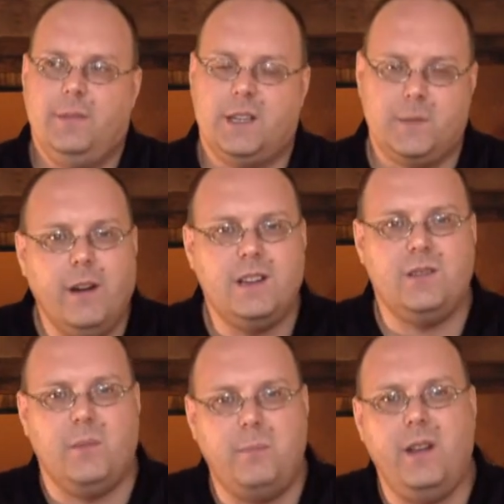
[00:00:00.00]
experience
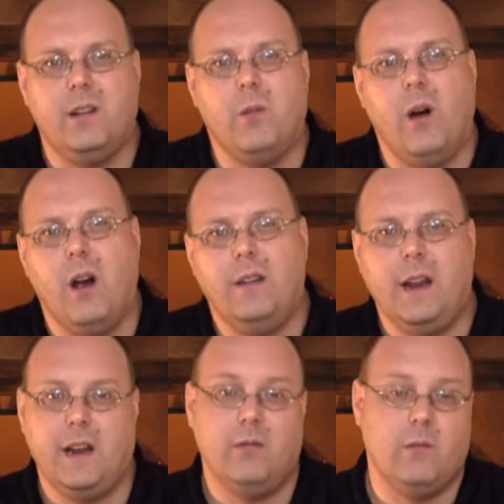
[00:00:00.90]
with a Pinot Noir
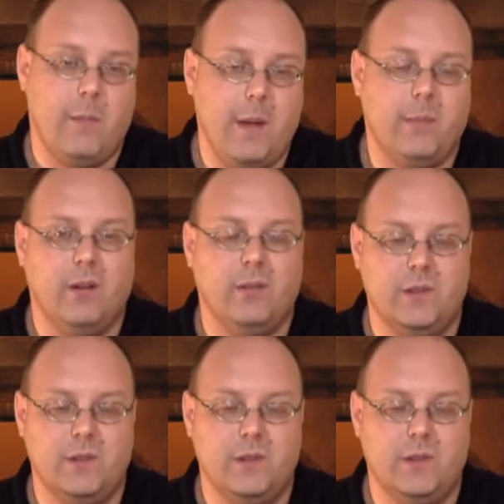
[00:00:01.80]
that I can remember